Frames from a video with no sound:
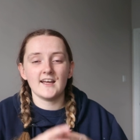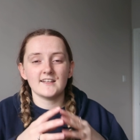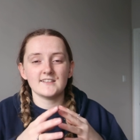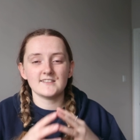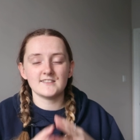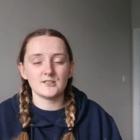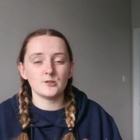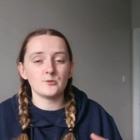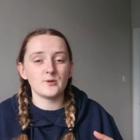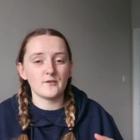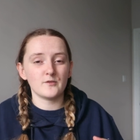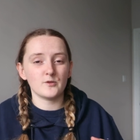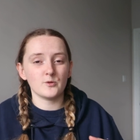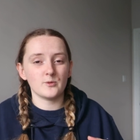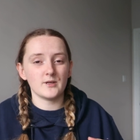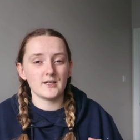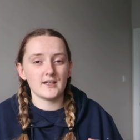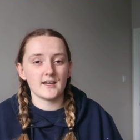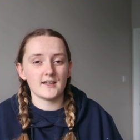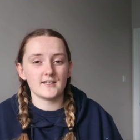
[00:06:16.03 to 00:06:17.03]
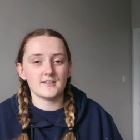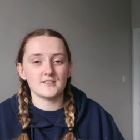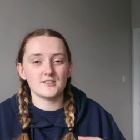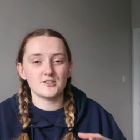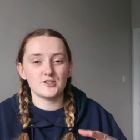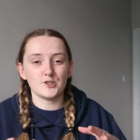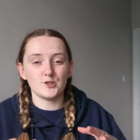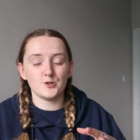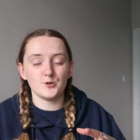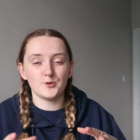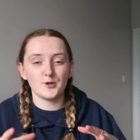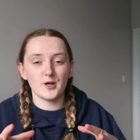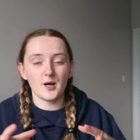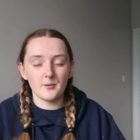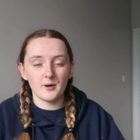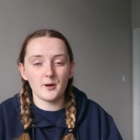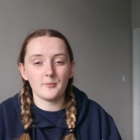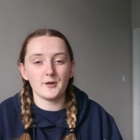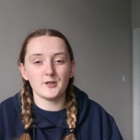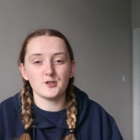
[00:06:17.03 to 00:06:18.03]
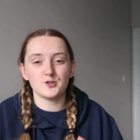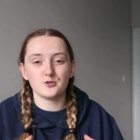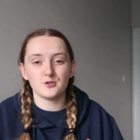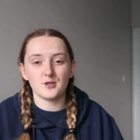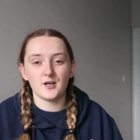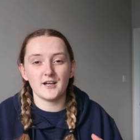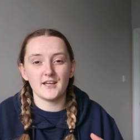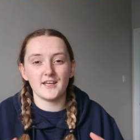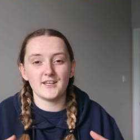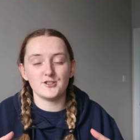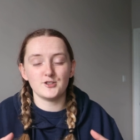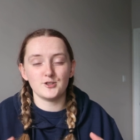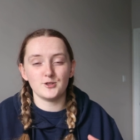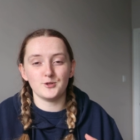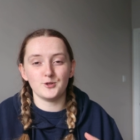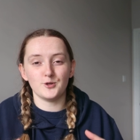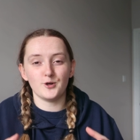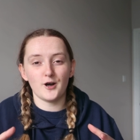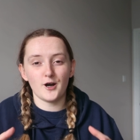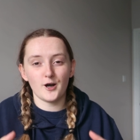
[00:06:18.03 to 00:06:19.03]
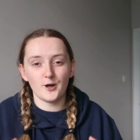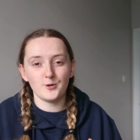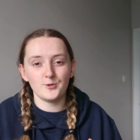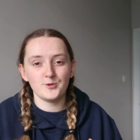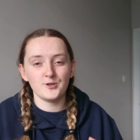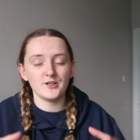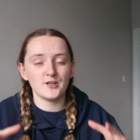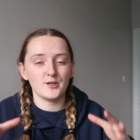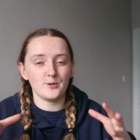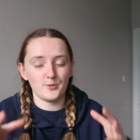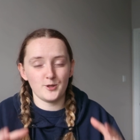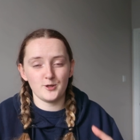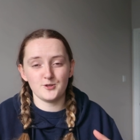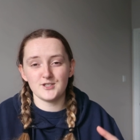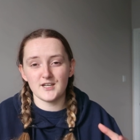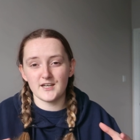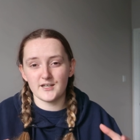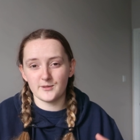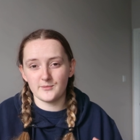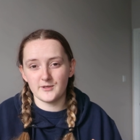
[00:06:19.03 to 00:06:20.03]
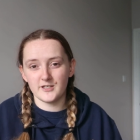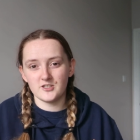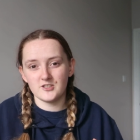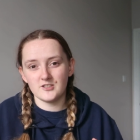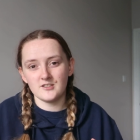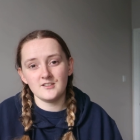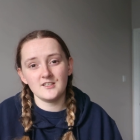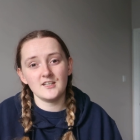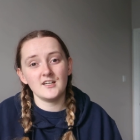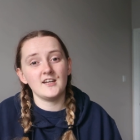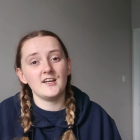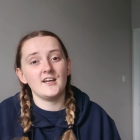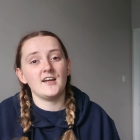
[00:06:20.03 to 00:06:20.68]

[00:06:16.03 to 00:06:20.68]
and still have the weekend to come up and try and do your own computer animation.